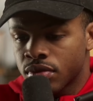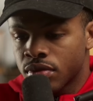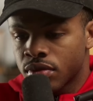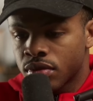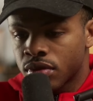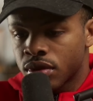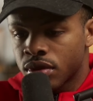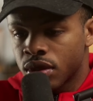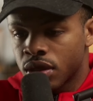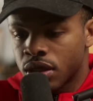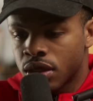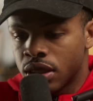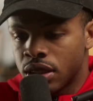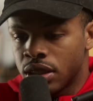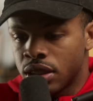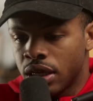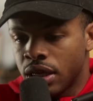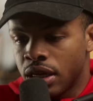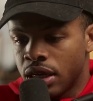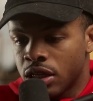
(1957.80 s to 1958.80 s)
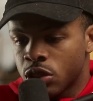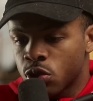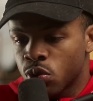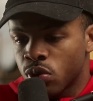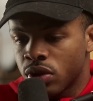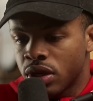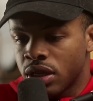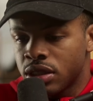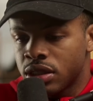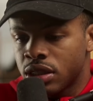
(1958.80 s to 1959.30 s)
Look at this. In this
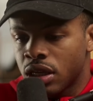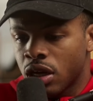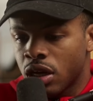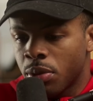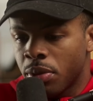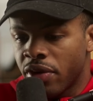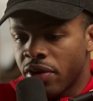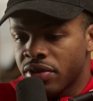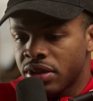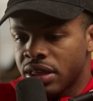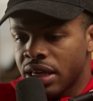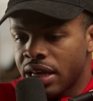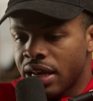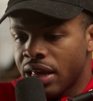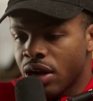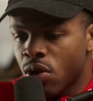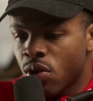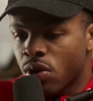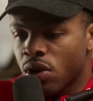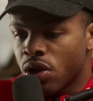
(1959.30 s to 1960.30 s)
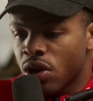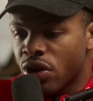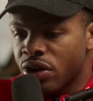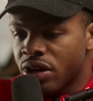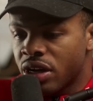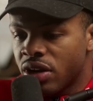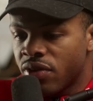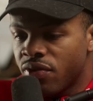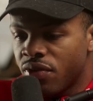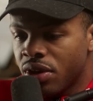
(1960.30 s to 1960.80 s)
one, it's telling them everything they're going to learn
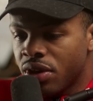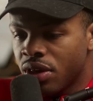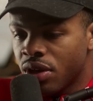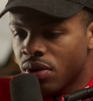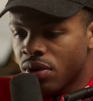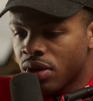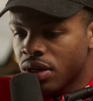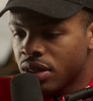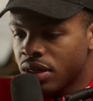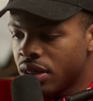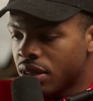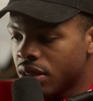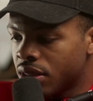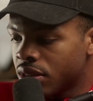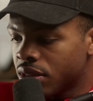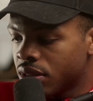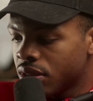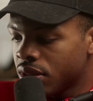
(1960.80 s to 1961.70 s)
in the video. Look at this.